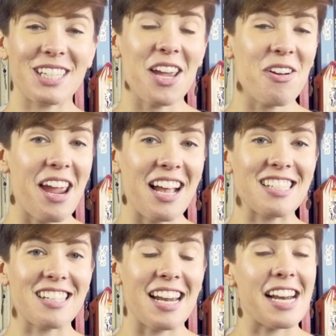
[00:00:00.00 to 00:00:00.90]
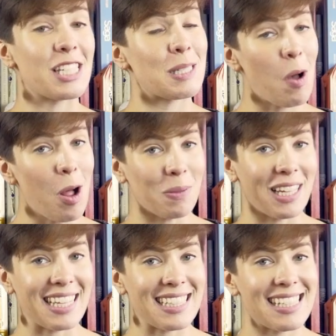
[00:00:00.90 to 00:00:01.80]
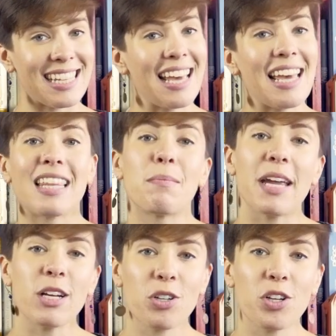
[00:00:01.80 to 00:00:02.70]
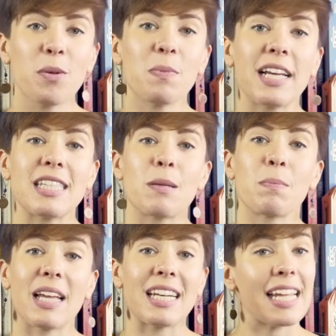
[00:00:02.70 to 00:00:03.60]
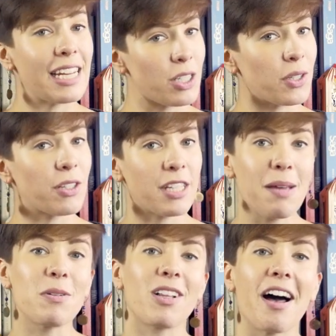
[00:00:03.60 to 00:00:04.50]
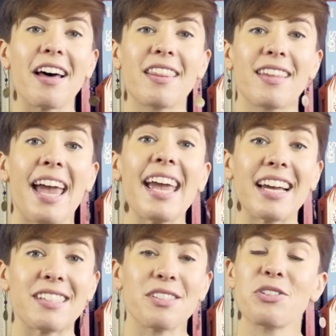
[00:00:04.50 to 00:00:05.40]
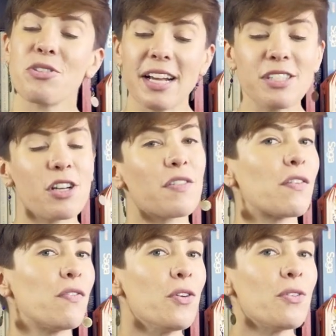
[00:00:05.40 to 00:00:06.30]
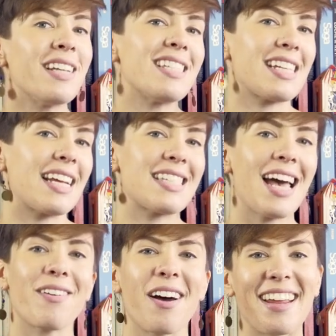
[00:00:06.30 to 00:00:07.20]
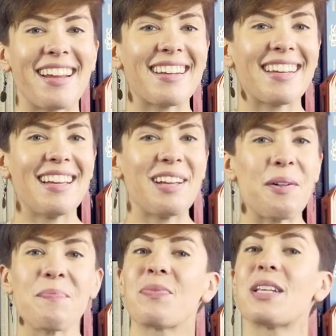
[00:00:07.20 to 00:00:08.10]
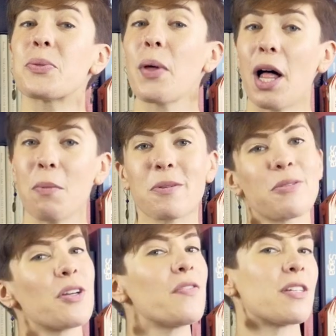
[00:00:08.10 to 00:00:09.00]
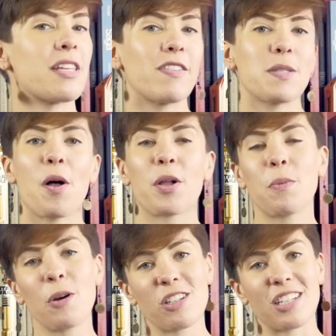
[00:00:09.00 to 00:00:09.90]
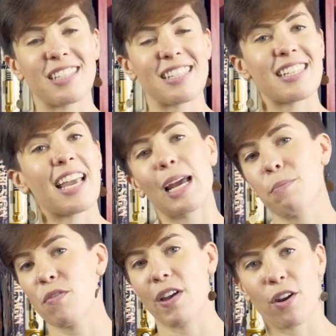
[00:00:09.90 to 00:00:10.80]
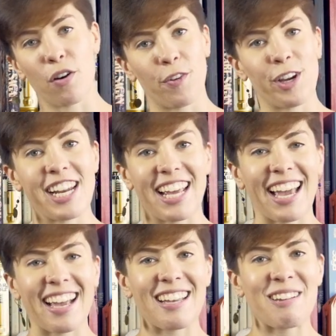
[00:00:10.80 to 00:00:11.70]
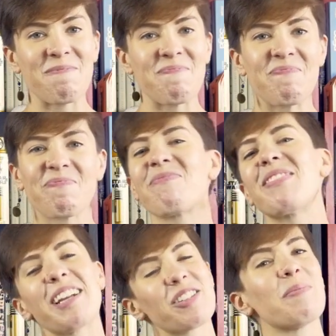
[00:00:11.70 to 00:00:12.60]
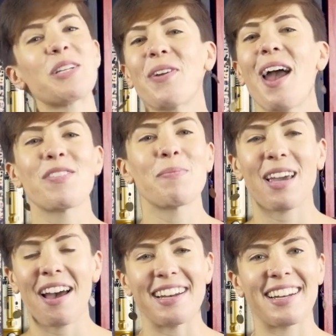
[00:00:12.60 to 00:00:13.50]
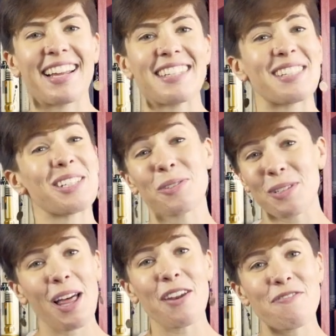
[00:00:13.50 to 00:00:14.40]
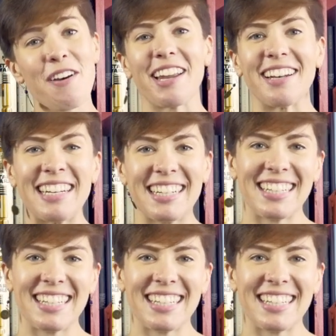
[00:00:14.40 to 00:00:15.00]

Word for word: to get your hands on any small plates, then make sure your plates blend into your tablecloth and try serving food that stands out on it. This will help you serve yourself smaller portions and prevent overeating. Thanks so much for having me on, Inés. This was a lot of fun.